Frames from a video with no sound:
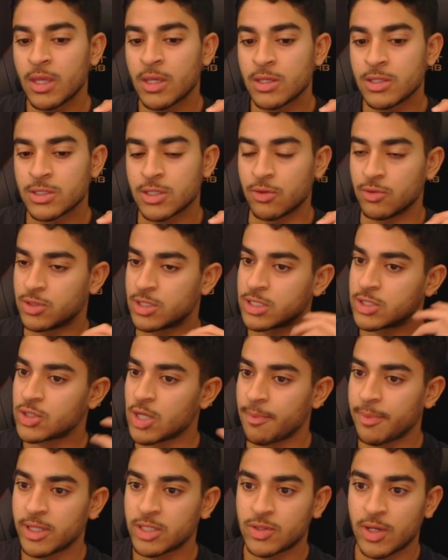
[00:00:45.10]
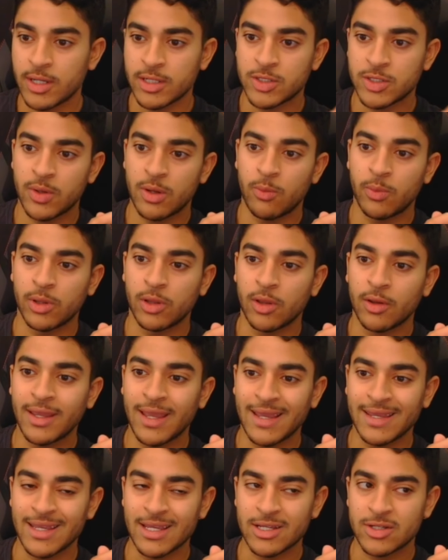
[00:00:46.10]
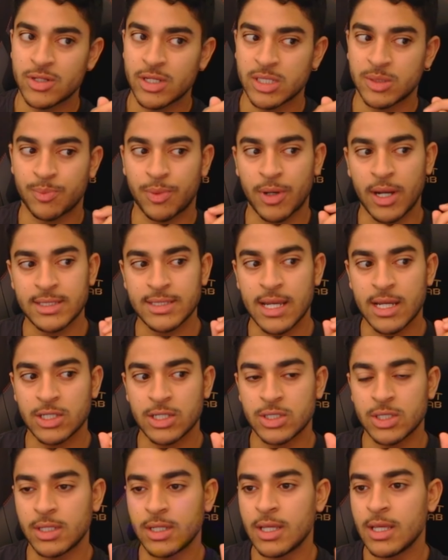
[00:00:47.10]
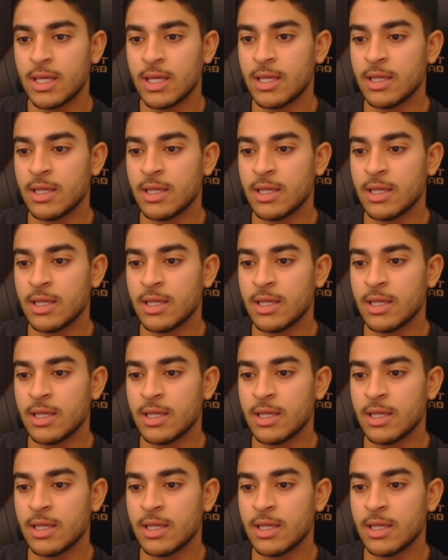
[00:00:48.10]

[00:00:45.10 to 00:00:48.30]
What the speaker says: So just jumping straight into it, we're looking at yesterday's price action.